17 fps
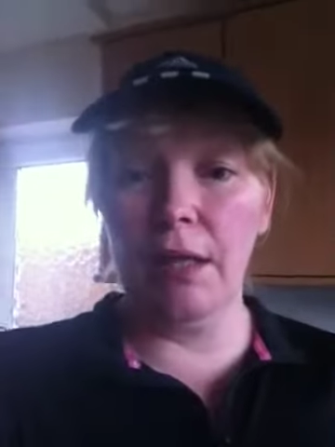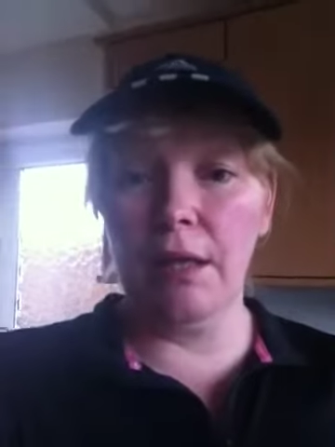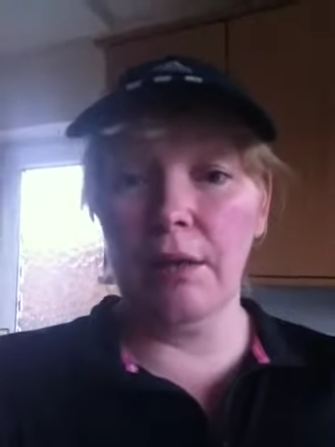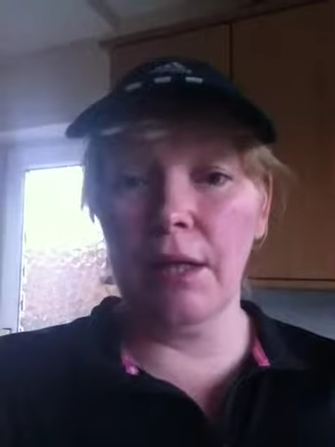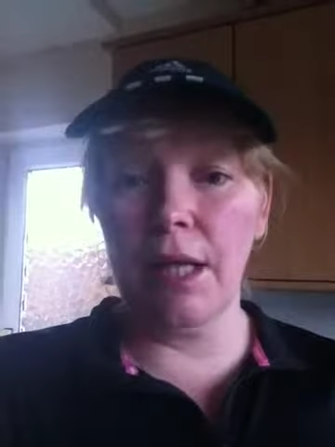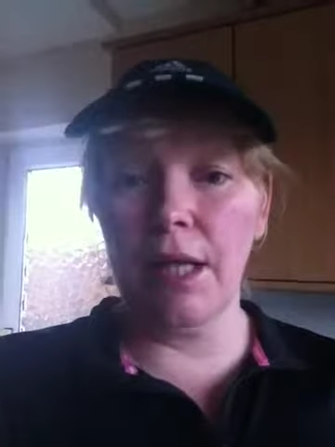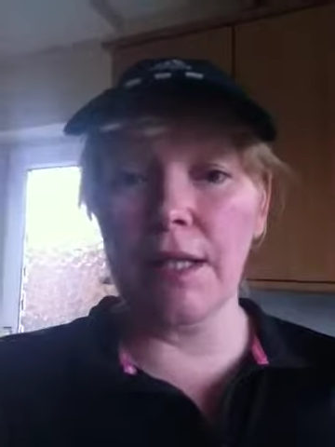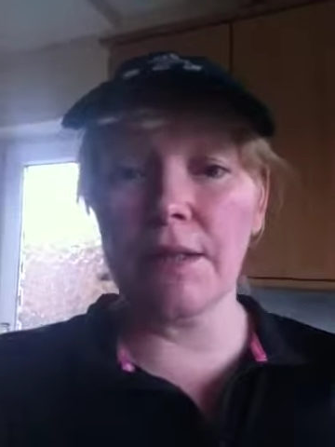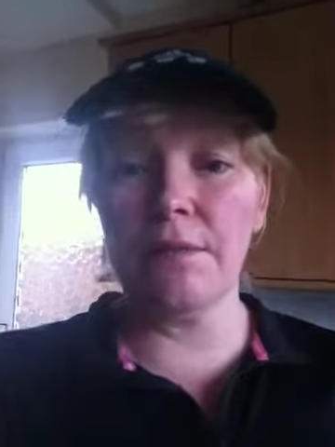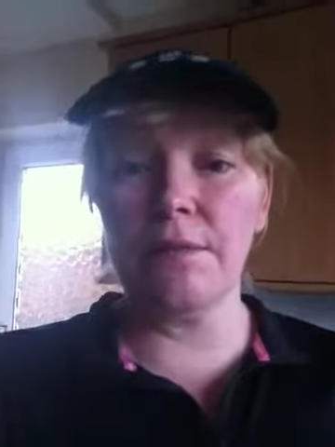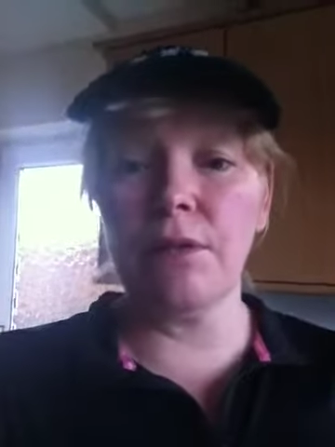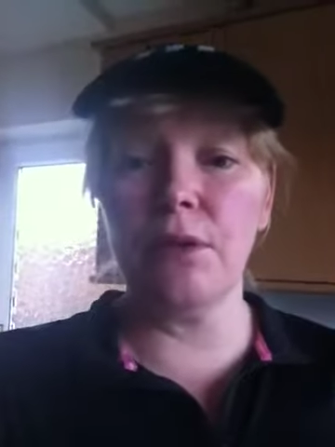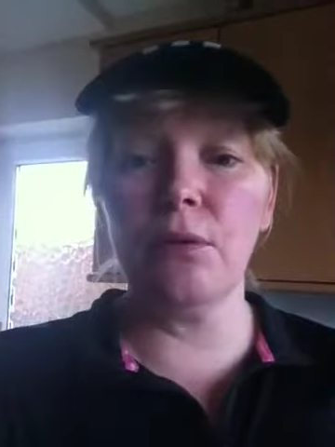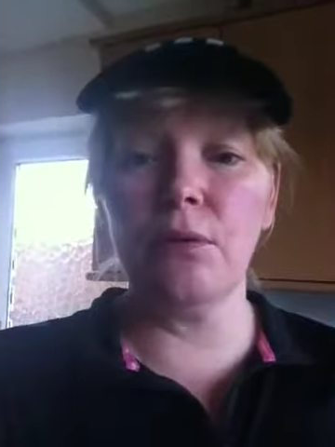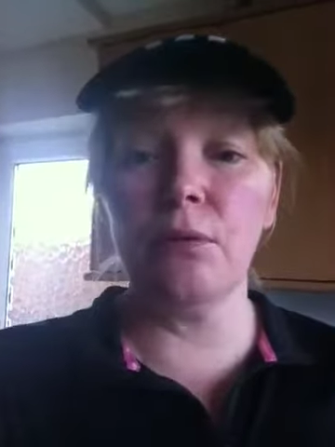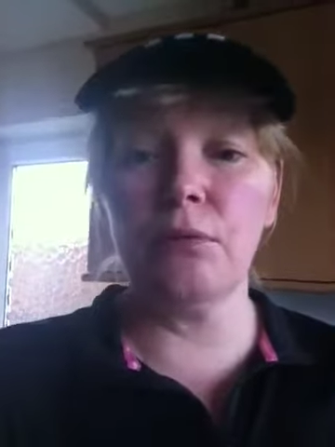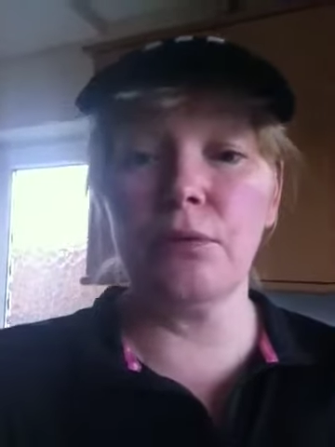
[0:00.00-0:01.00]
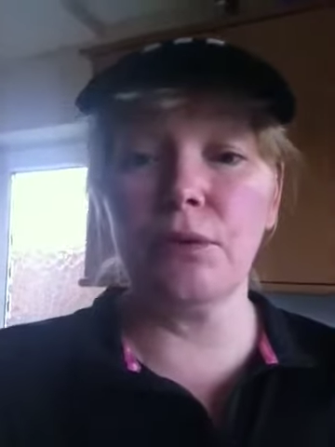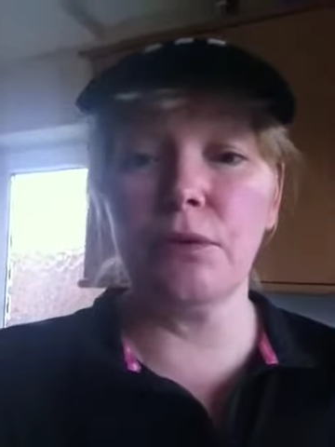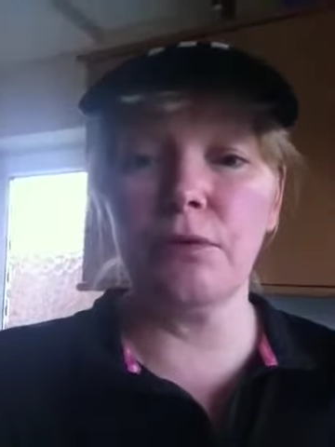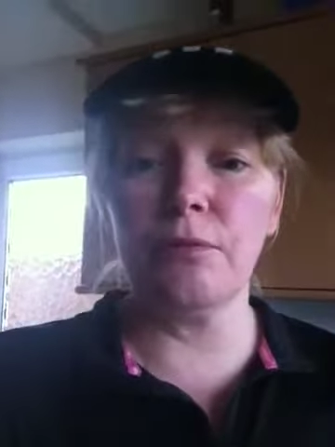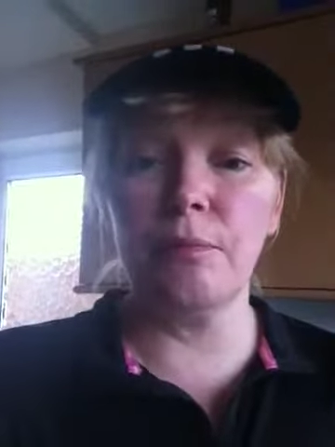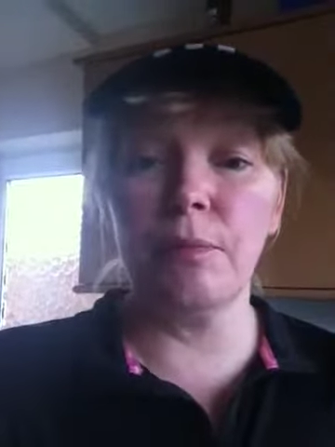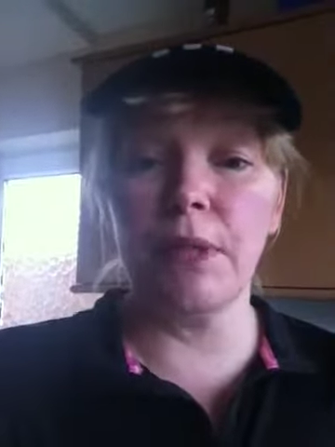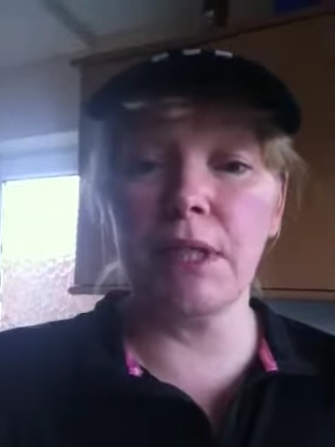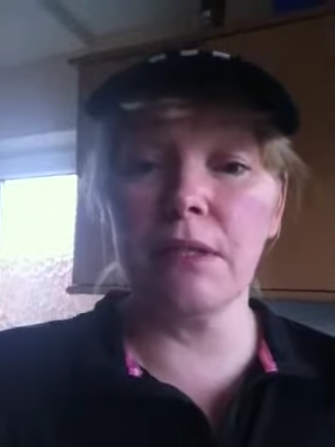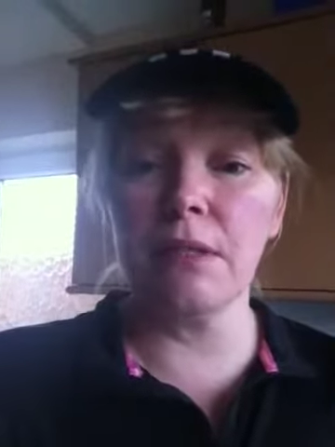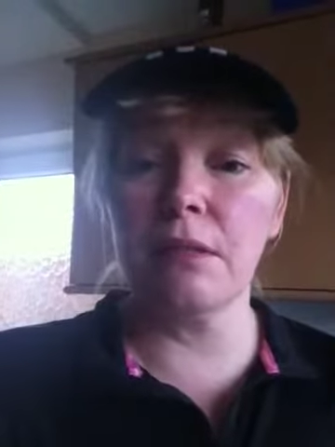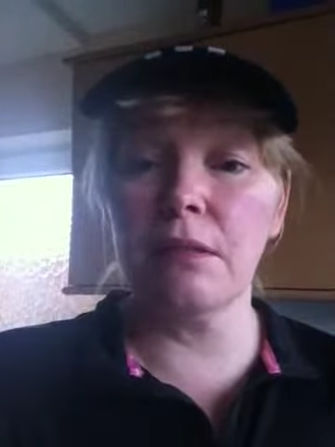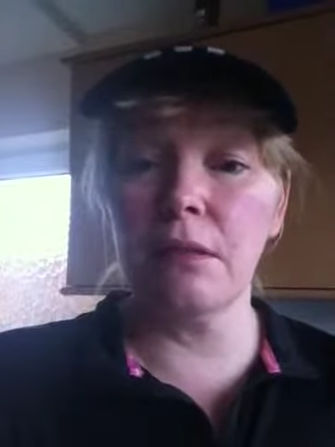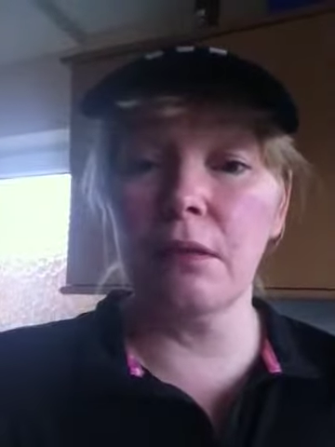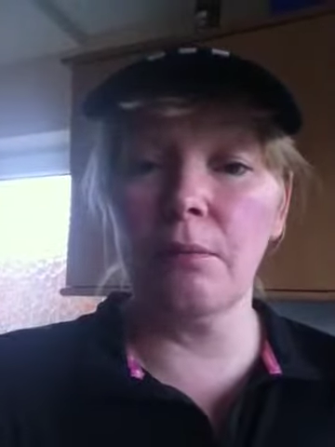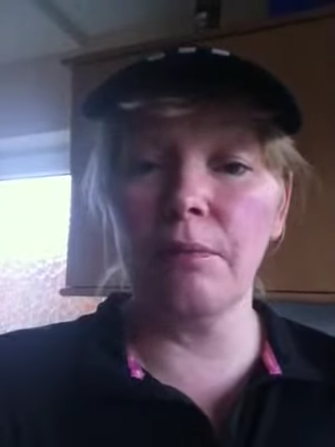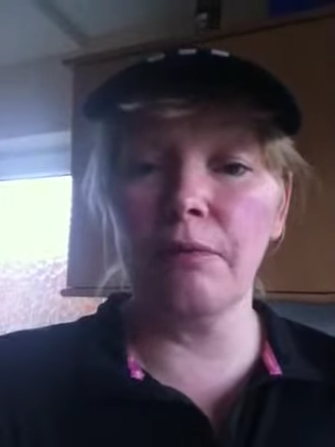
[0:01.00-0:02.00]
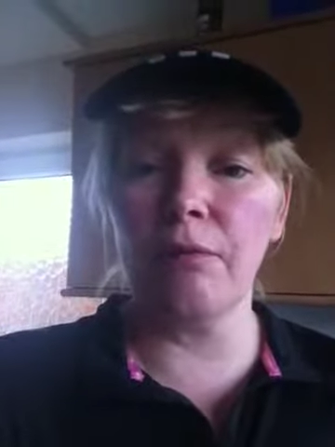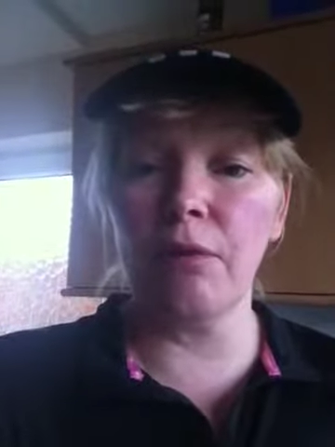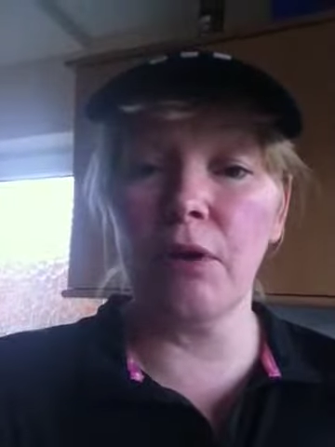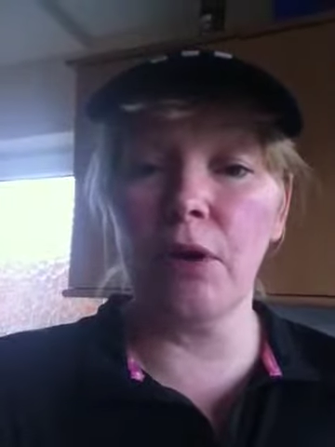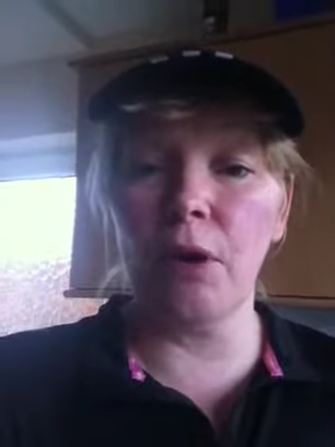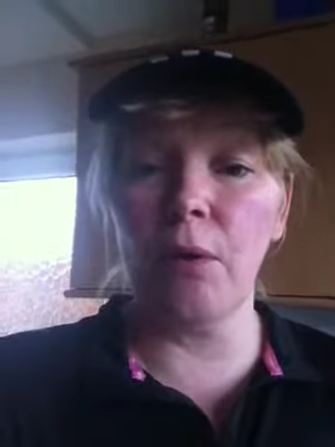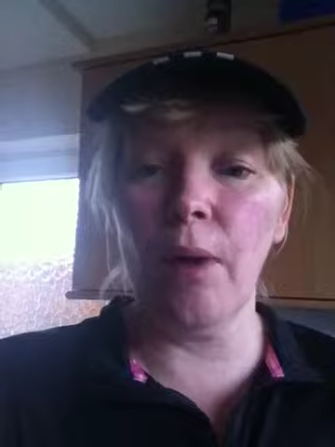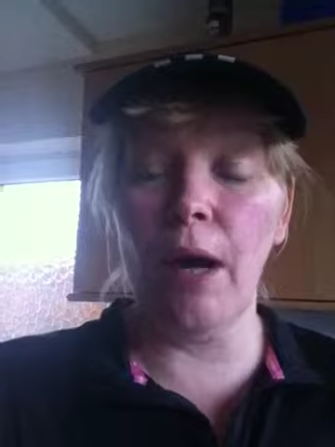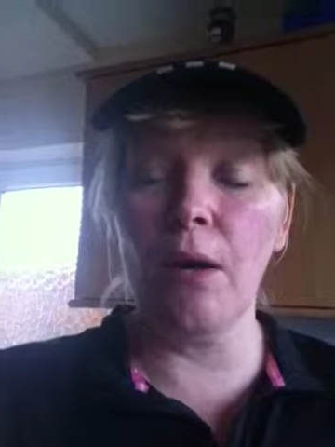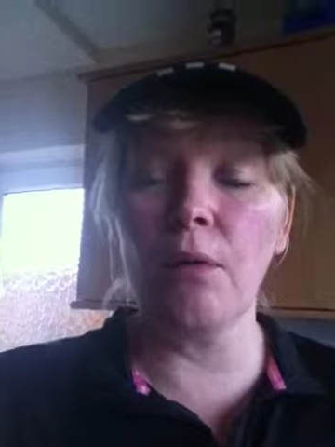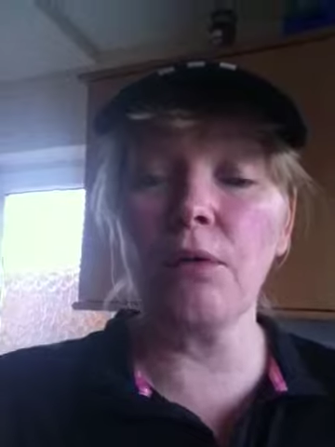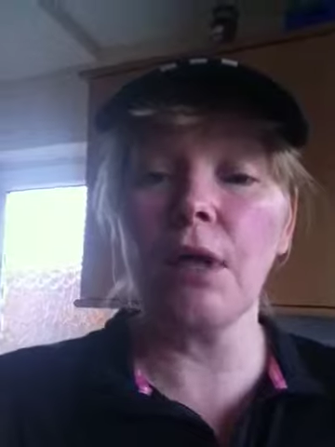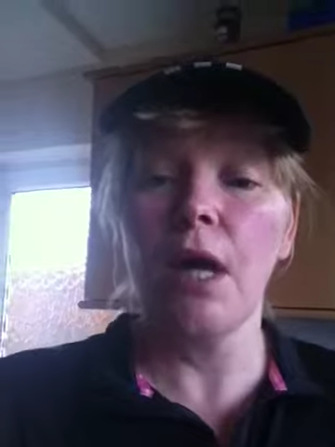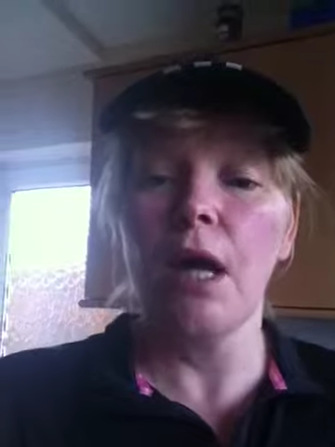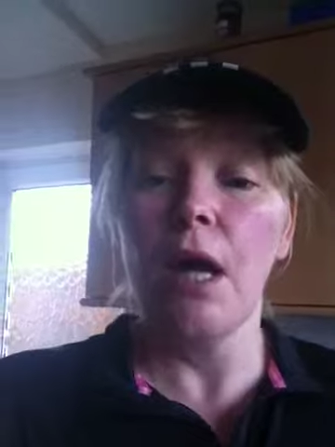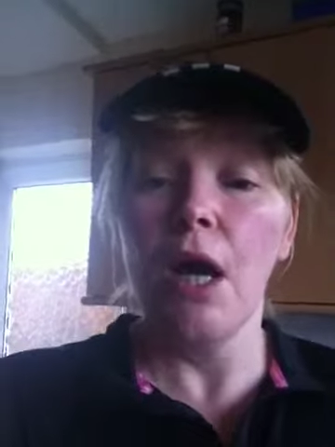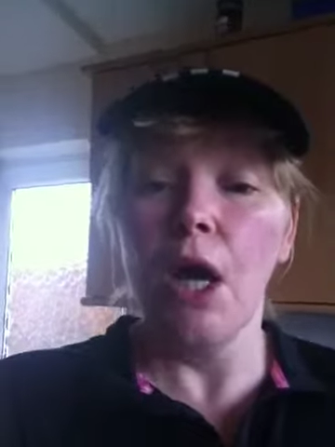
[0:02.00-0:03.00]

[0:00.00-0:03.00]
in the next few sort of minutes or so before I go out.